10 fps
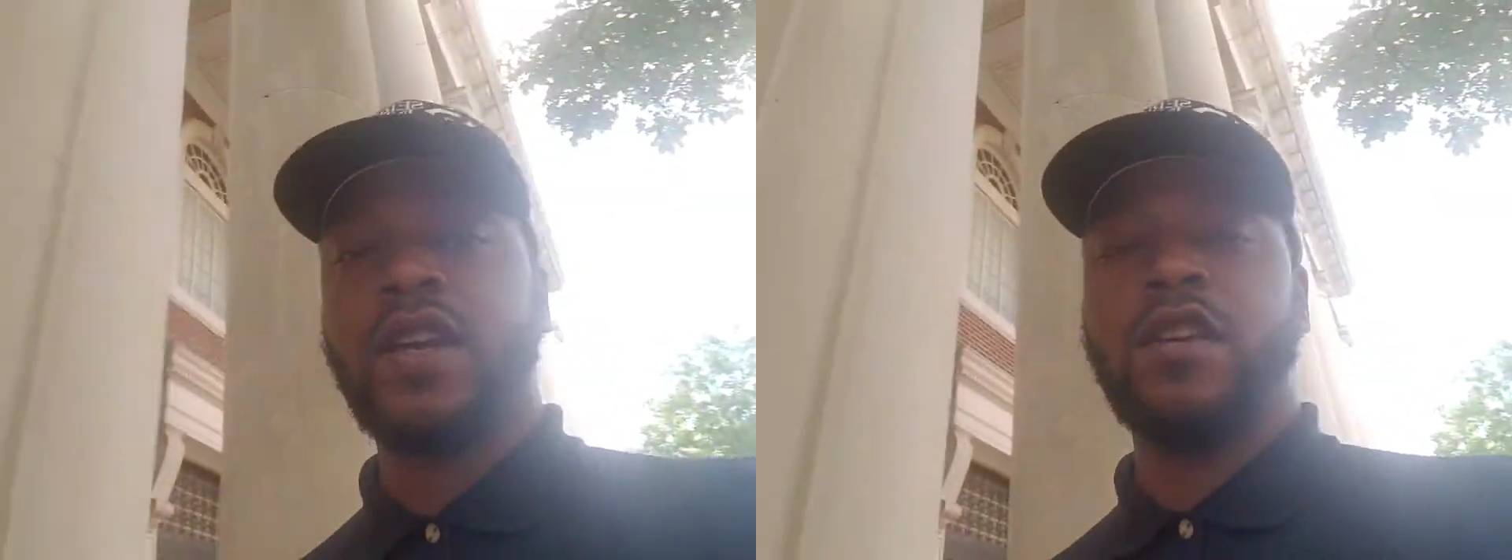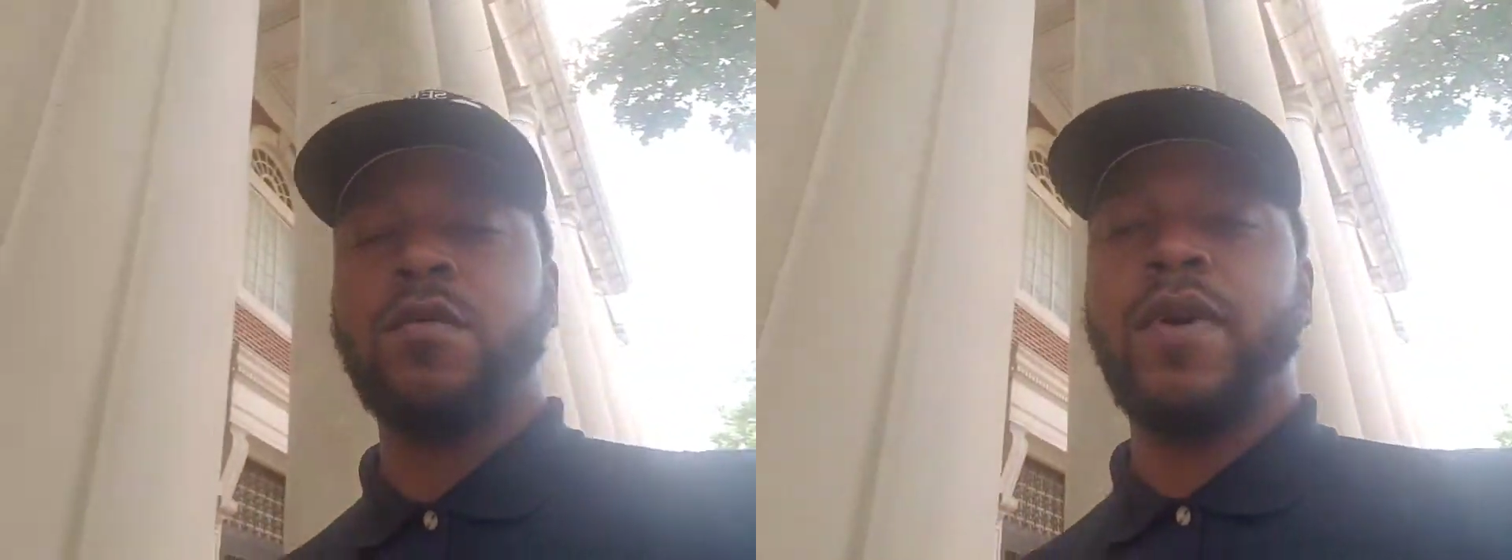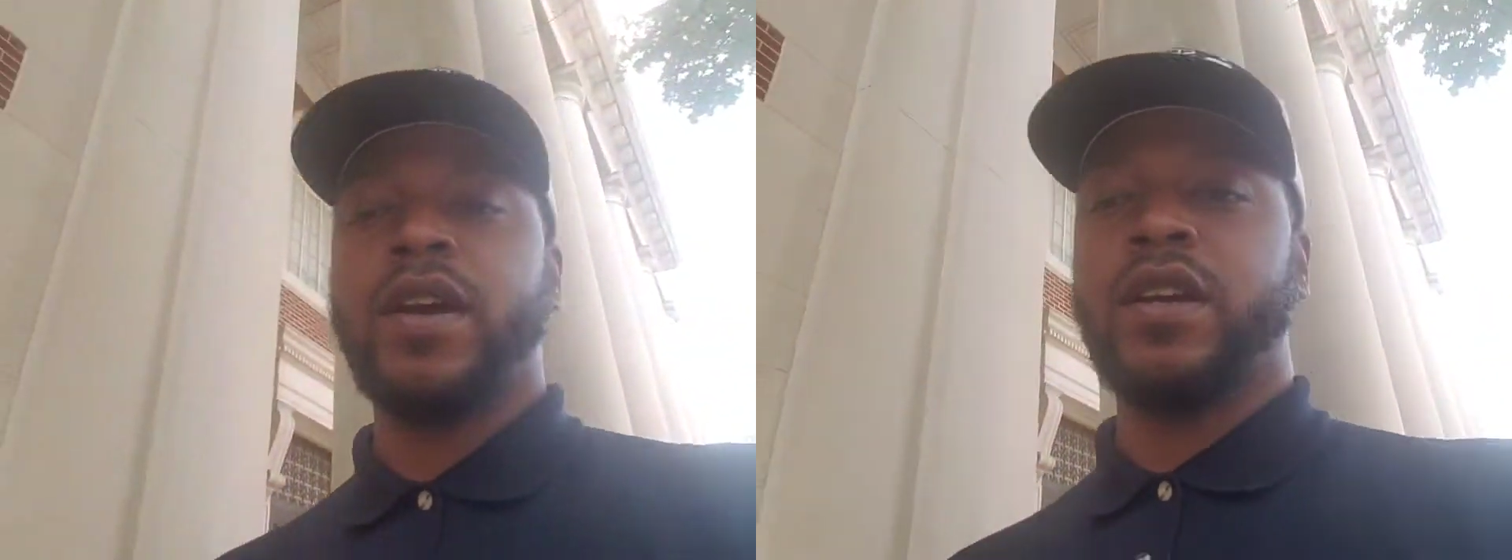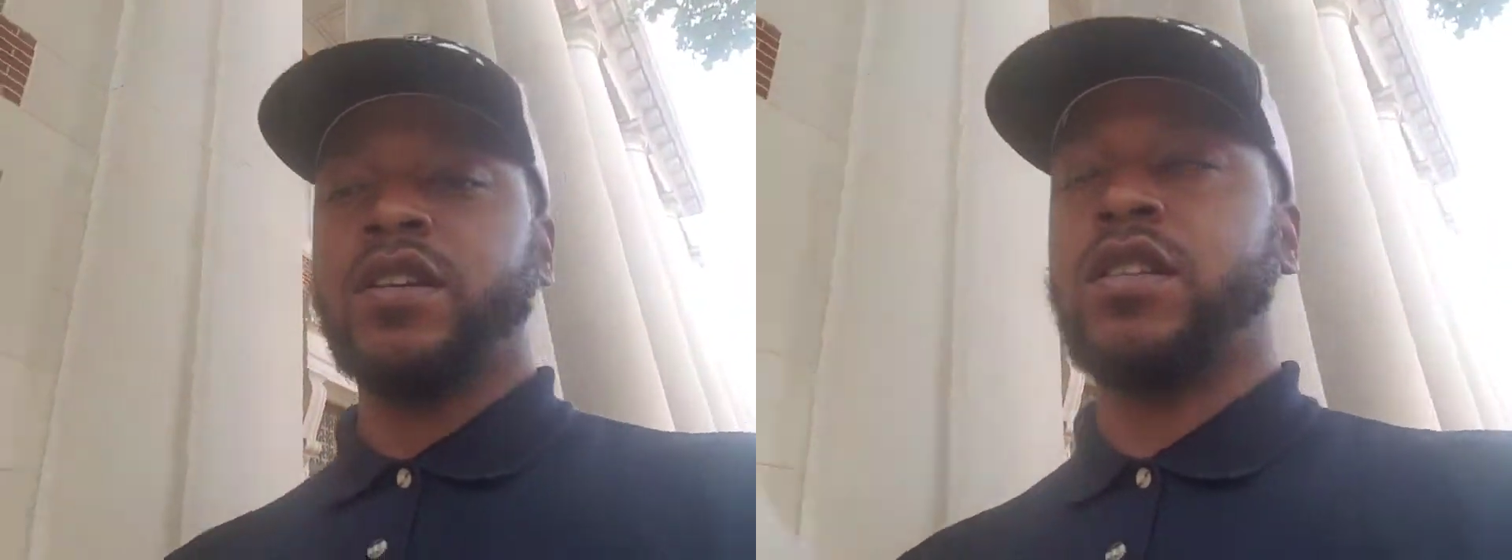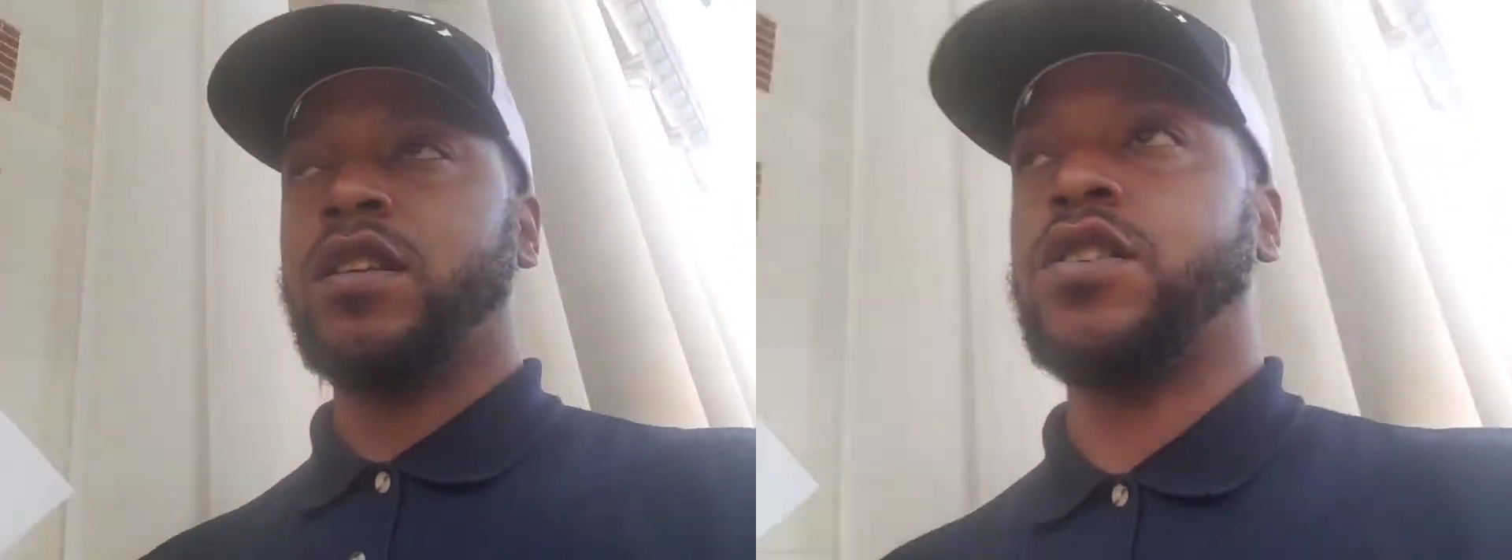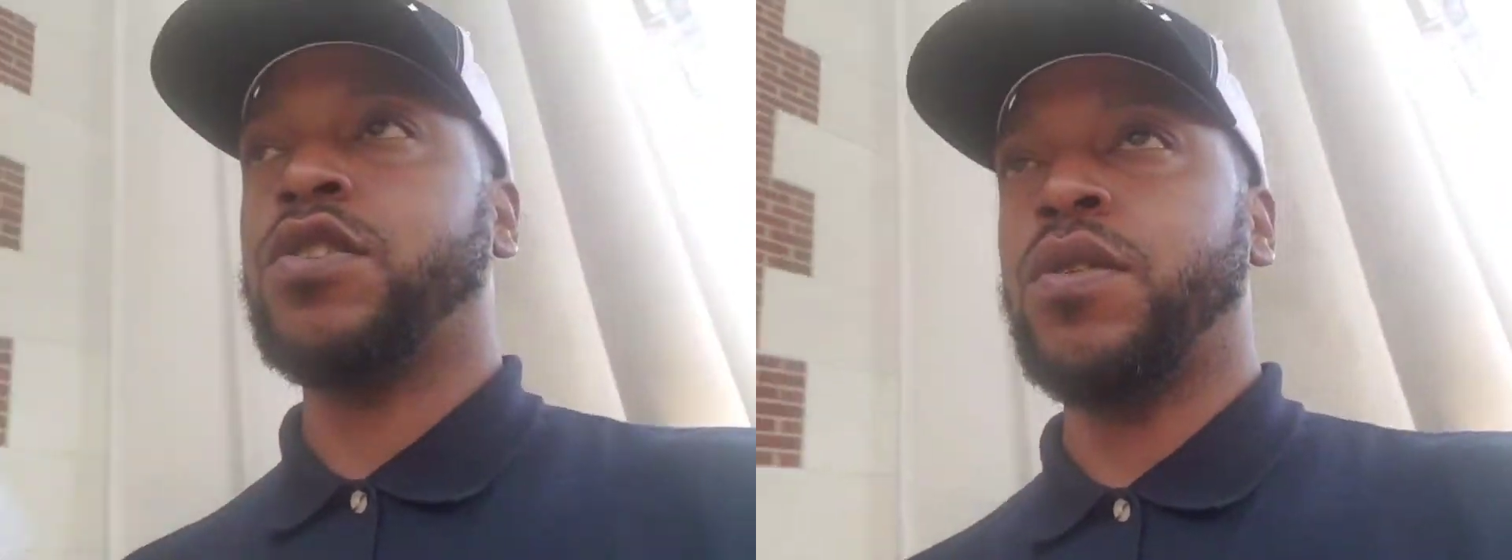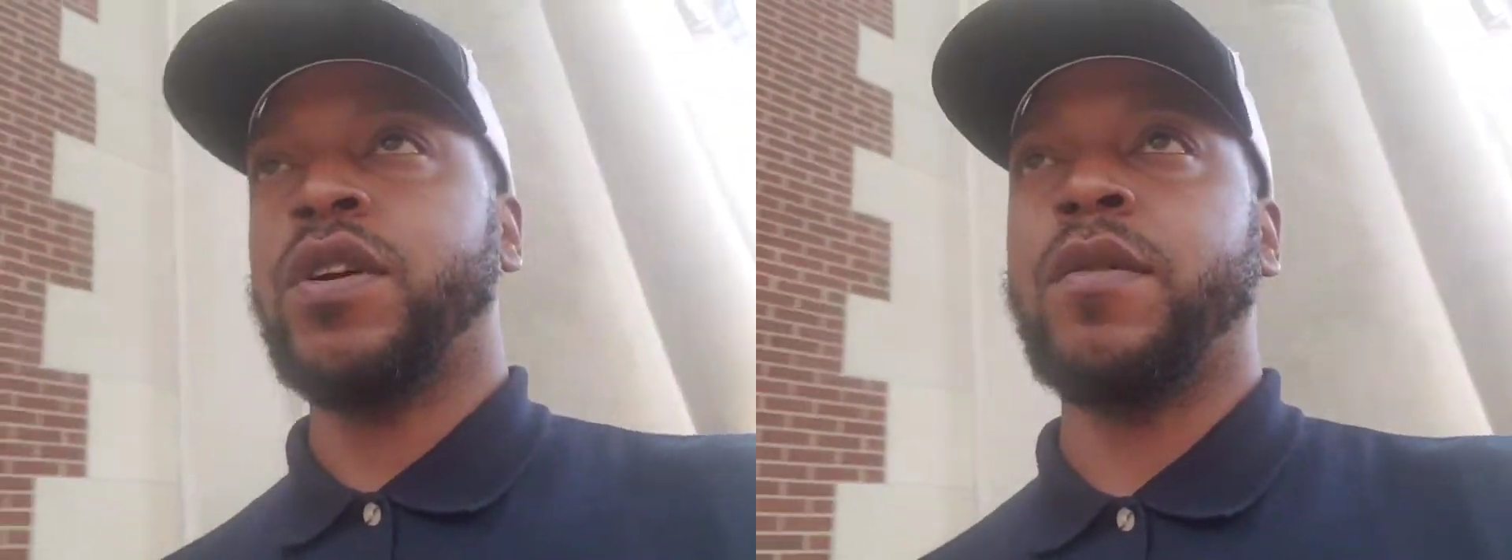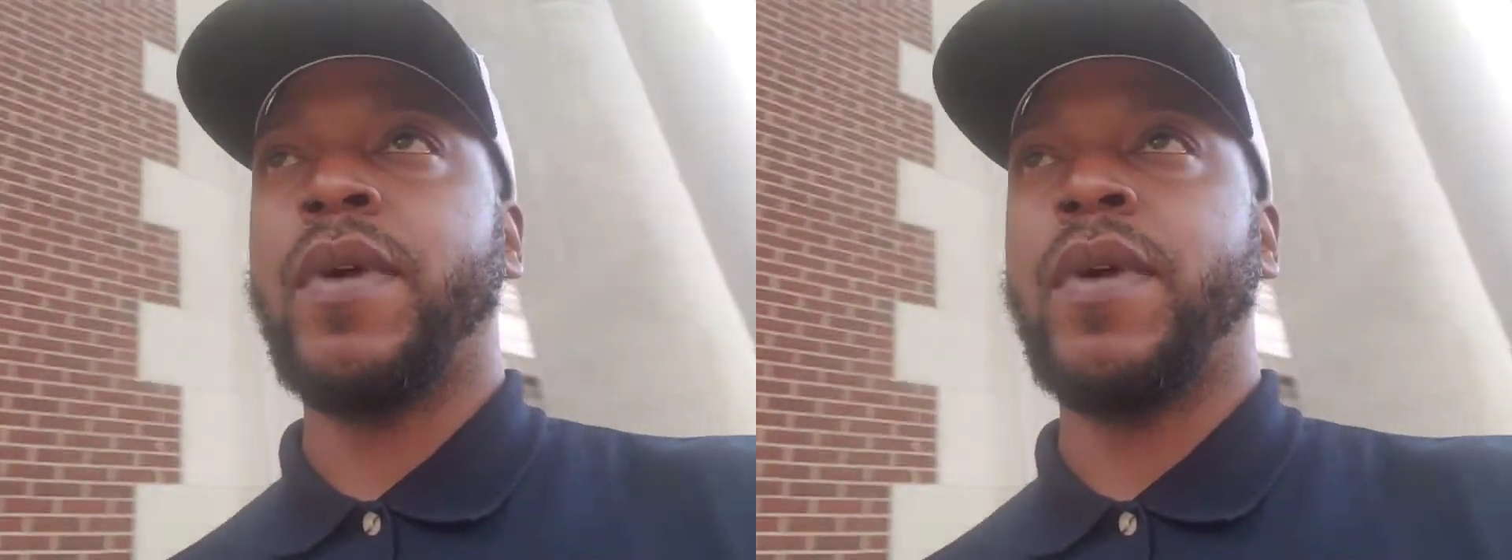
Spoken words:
can you make it shorter,